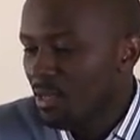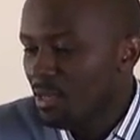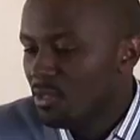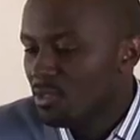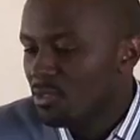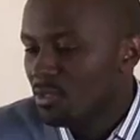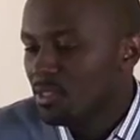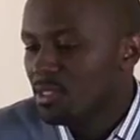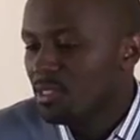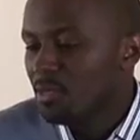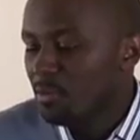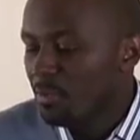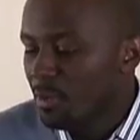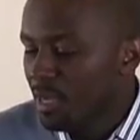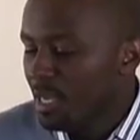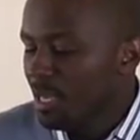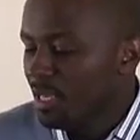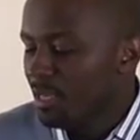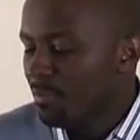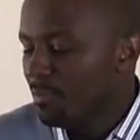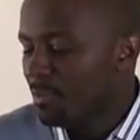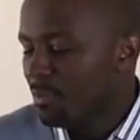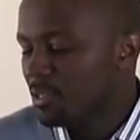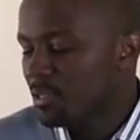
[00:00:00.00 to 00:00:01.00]
So it's a
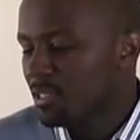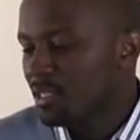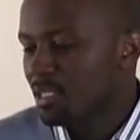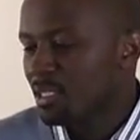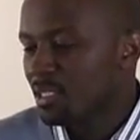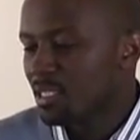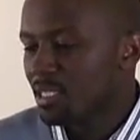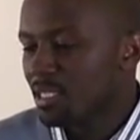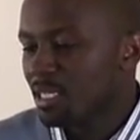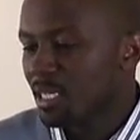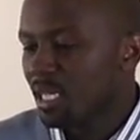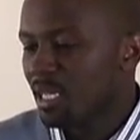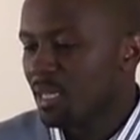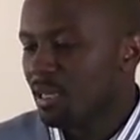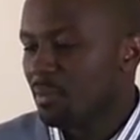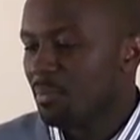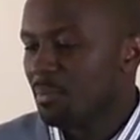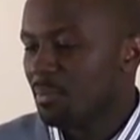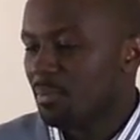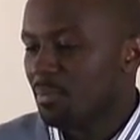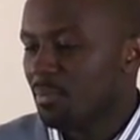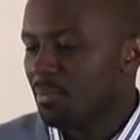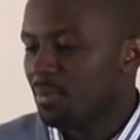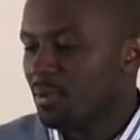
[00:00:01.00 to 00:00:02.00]
really important
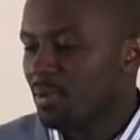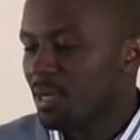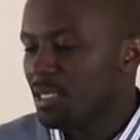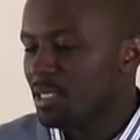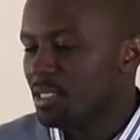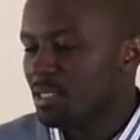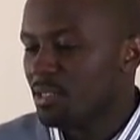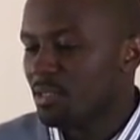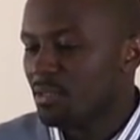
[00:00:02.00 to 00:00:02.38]
branch